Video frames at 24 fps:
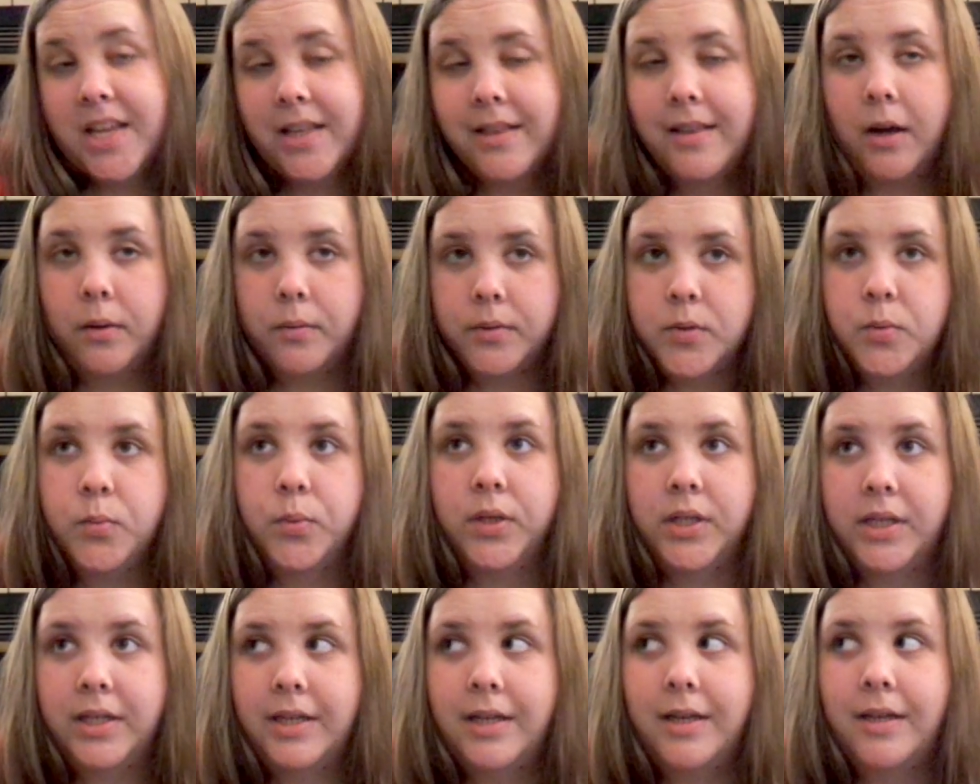That was
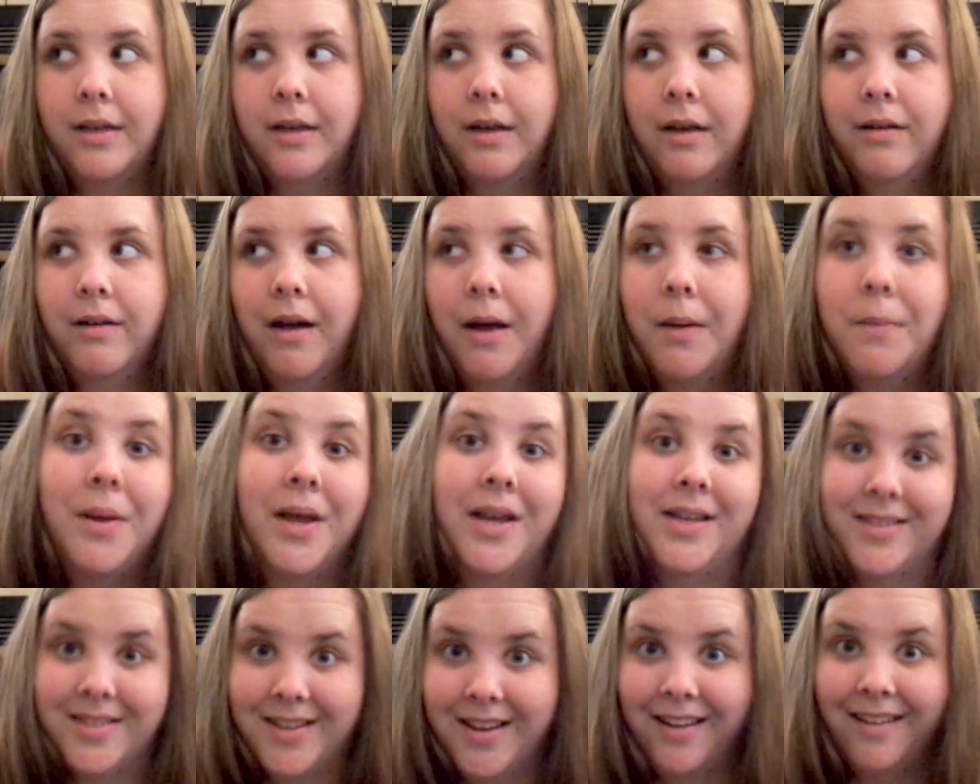really
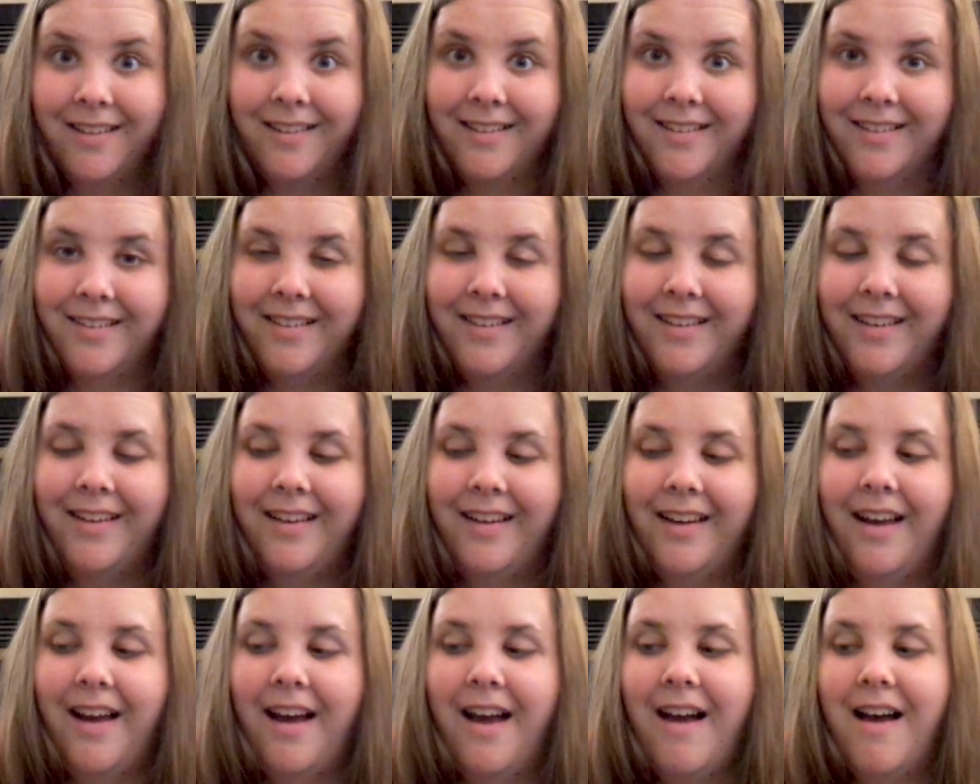amazing.
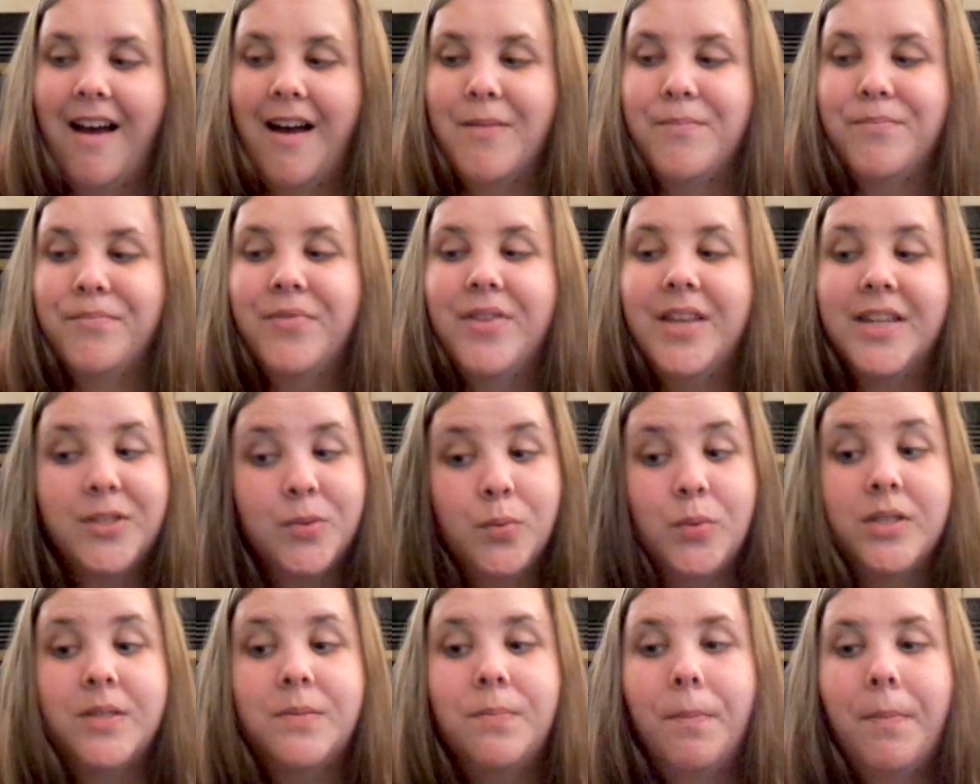This
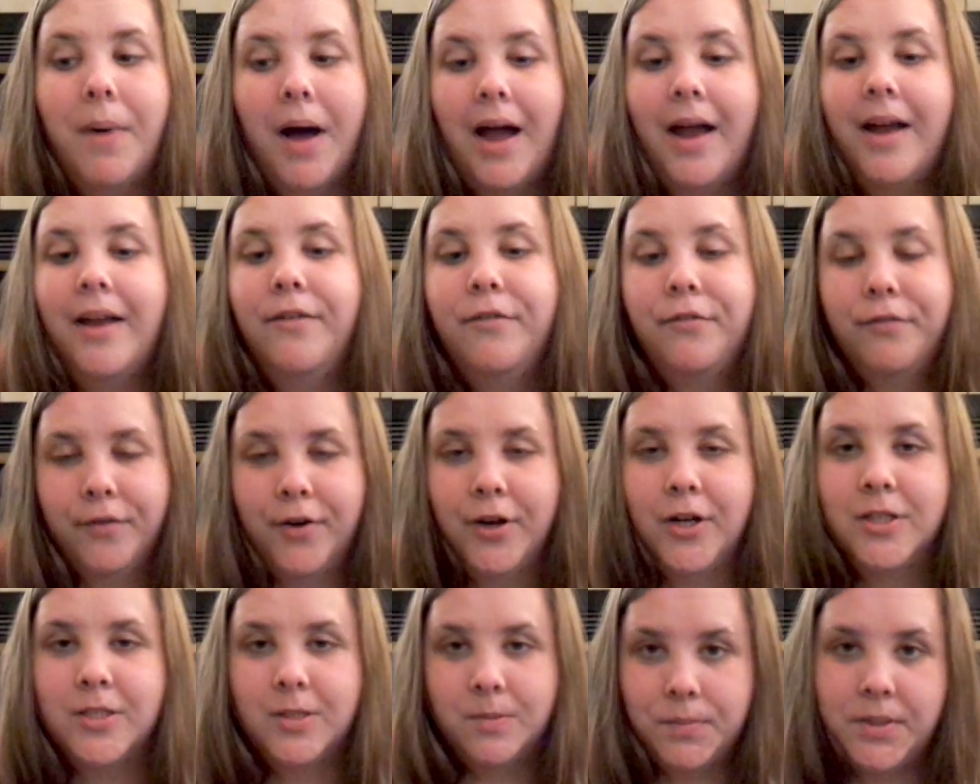was my
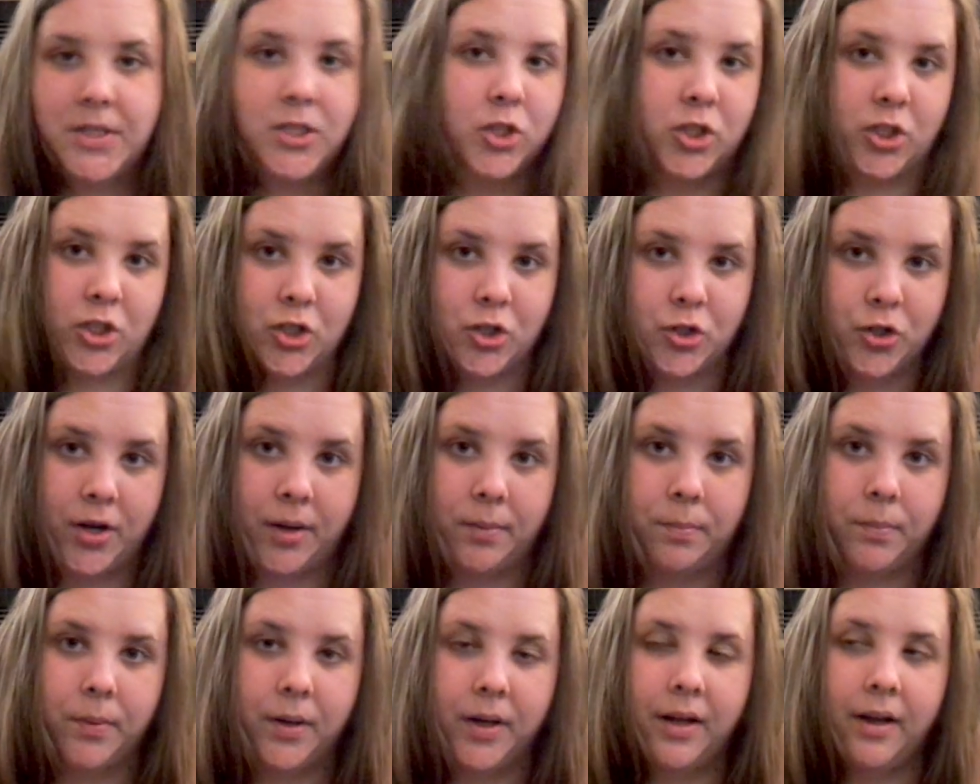first missions
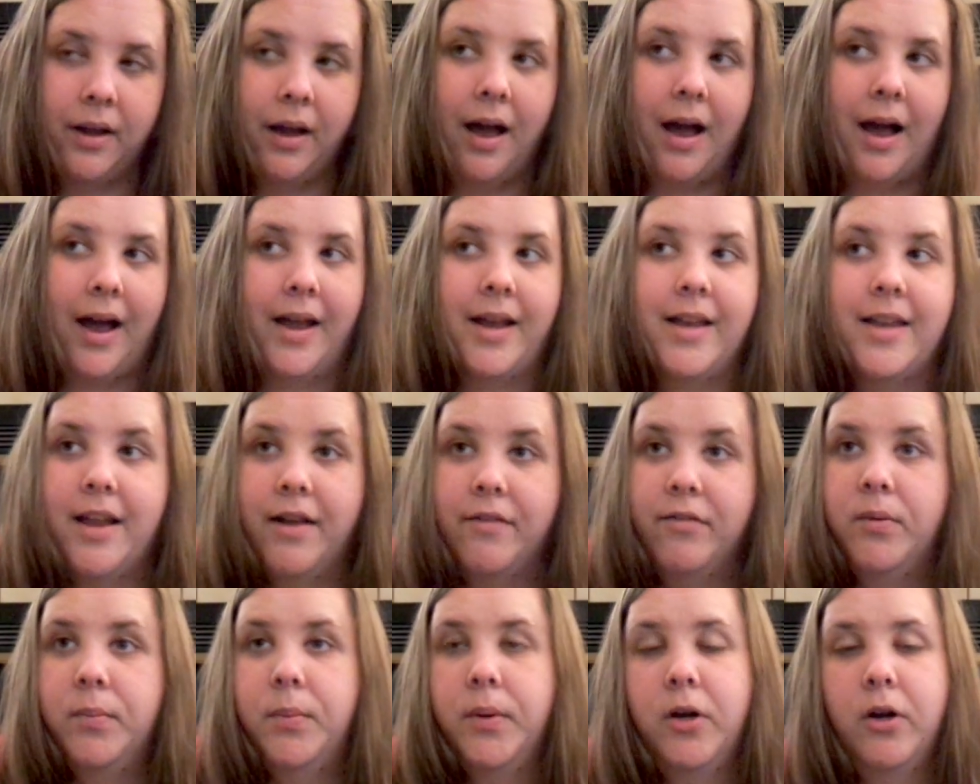trip. I'd
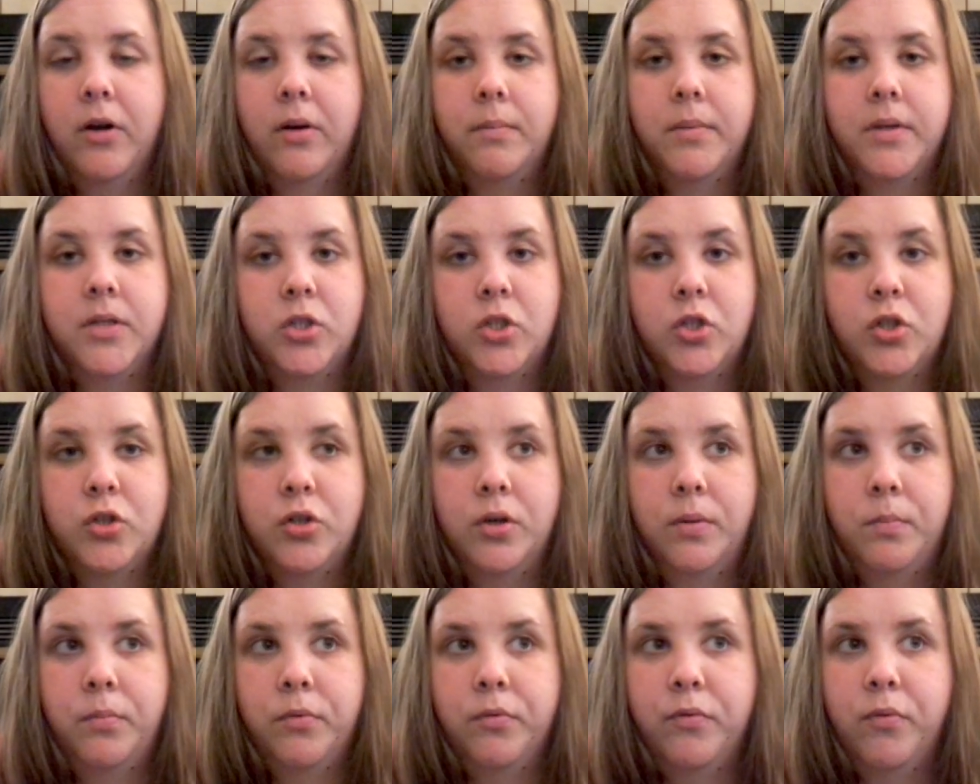never been on a missions
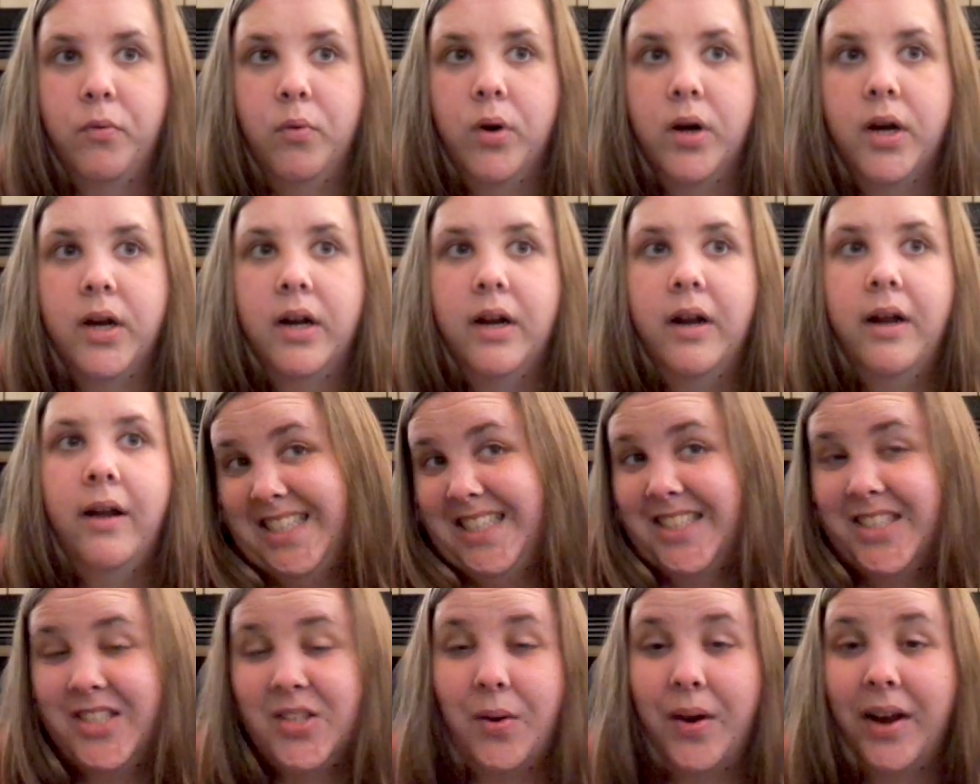trip before,
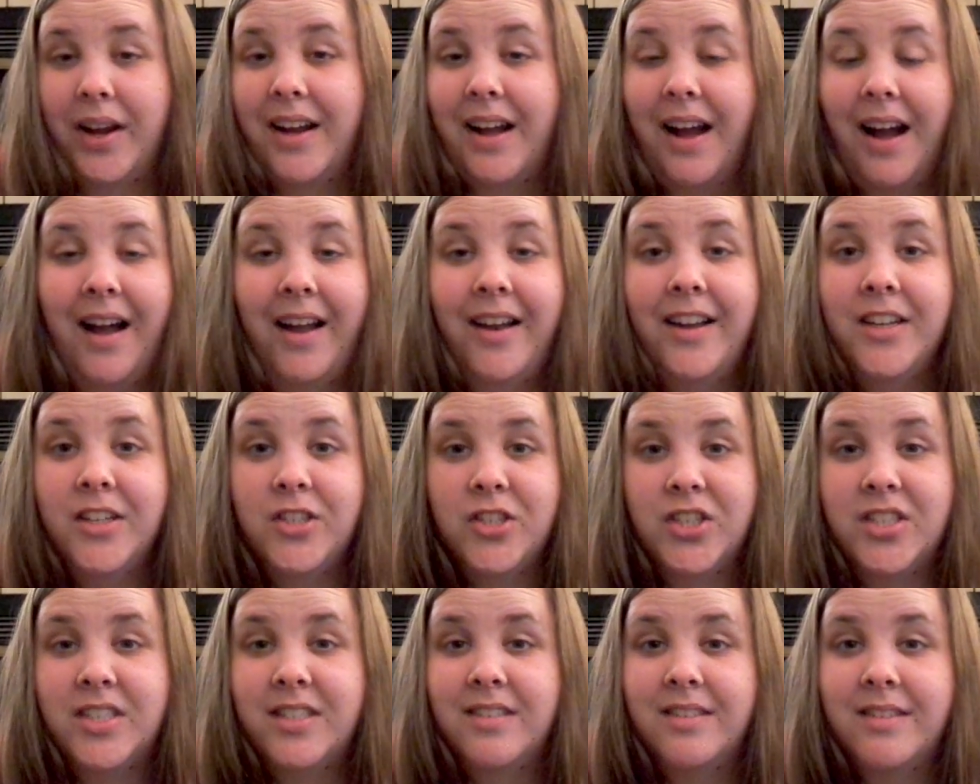so I kind of
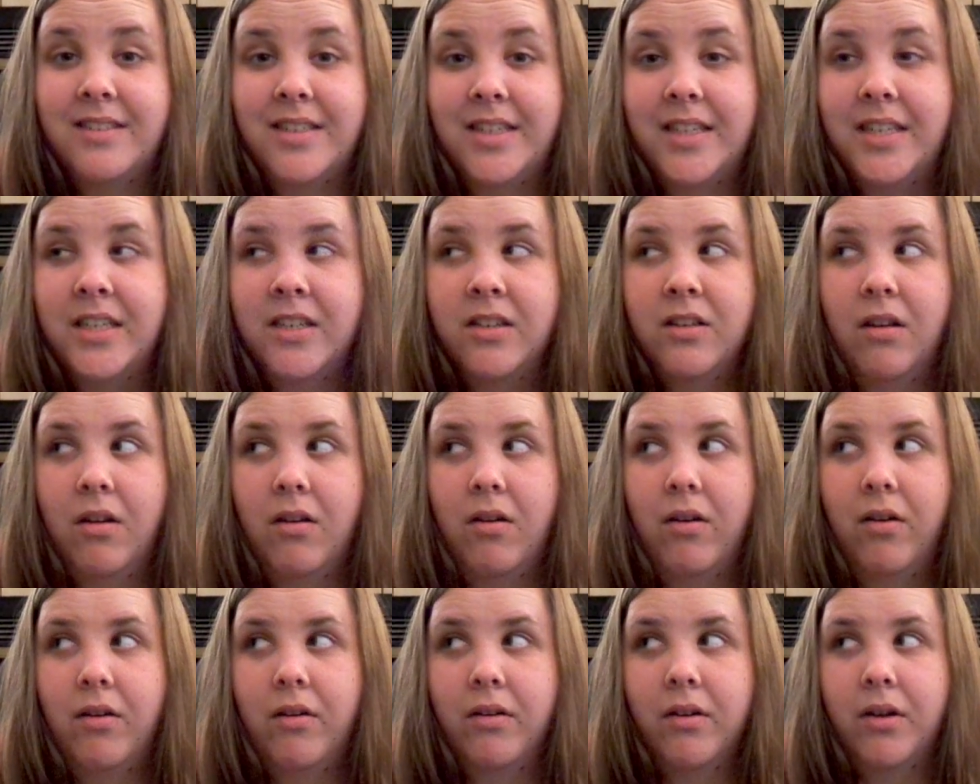just didn't
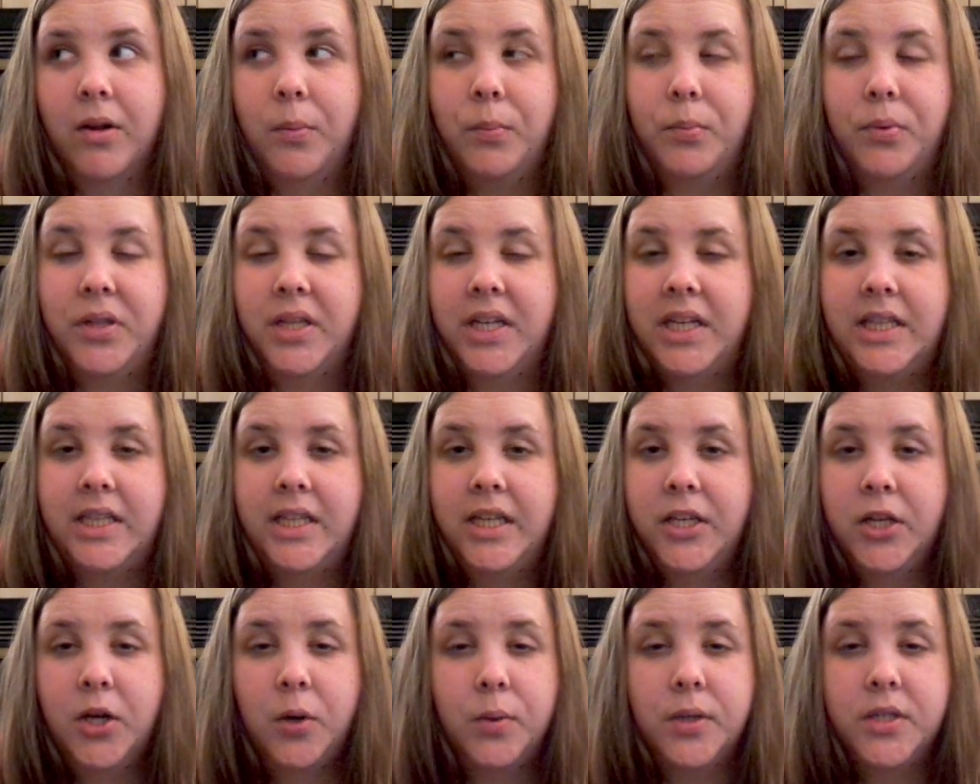
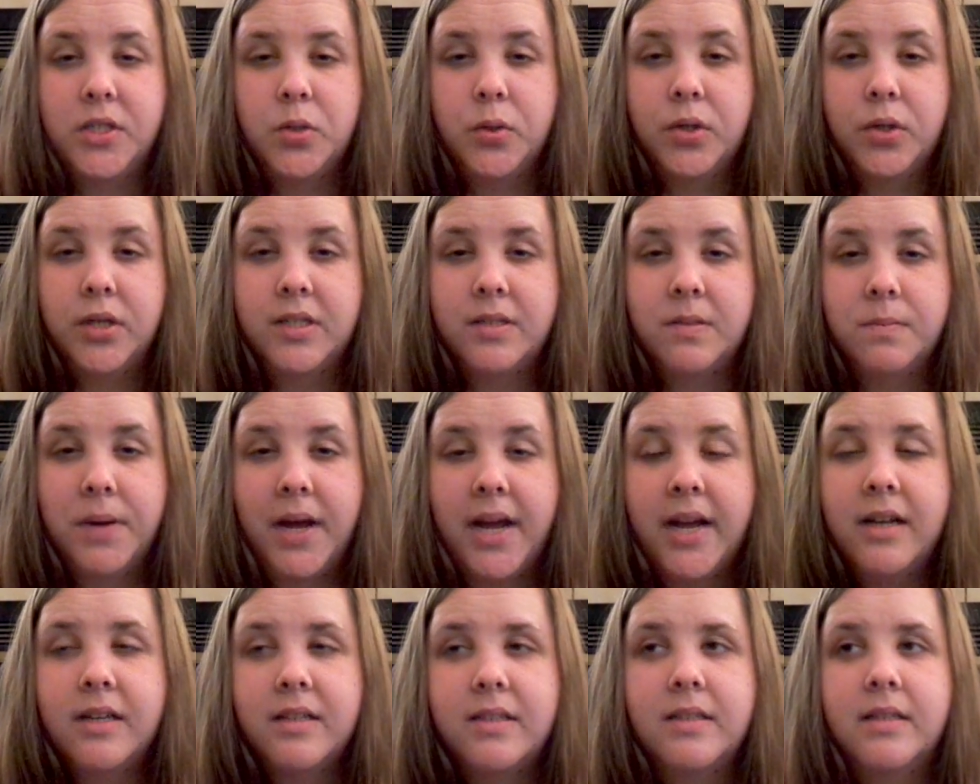completely know what to
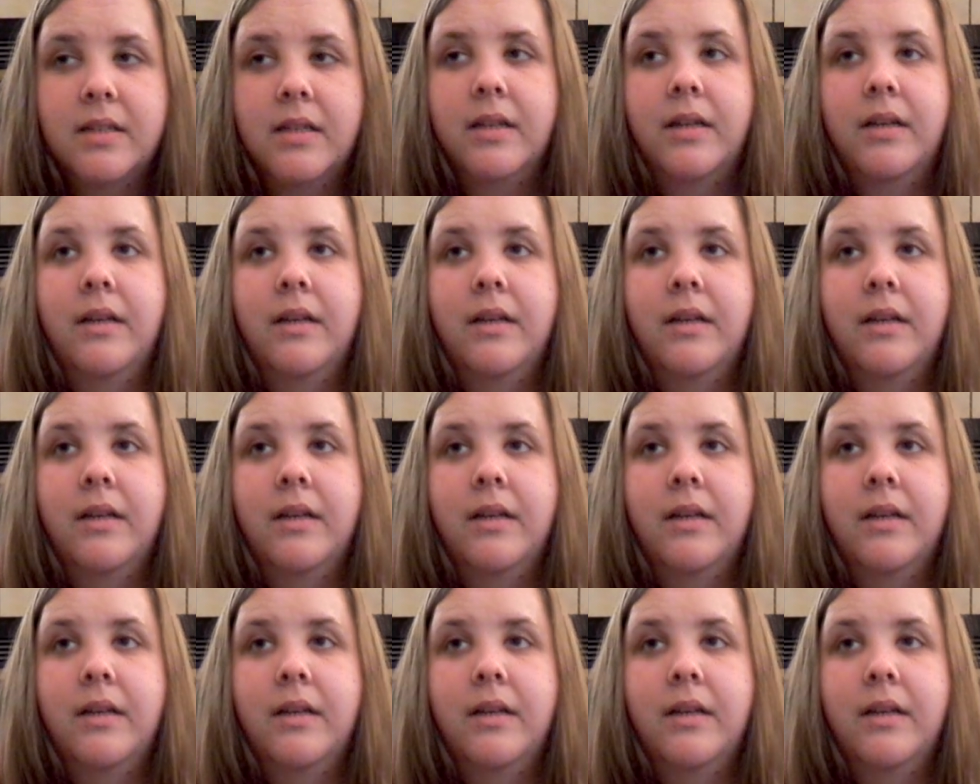expect.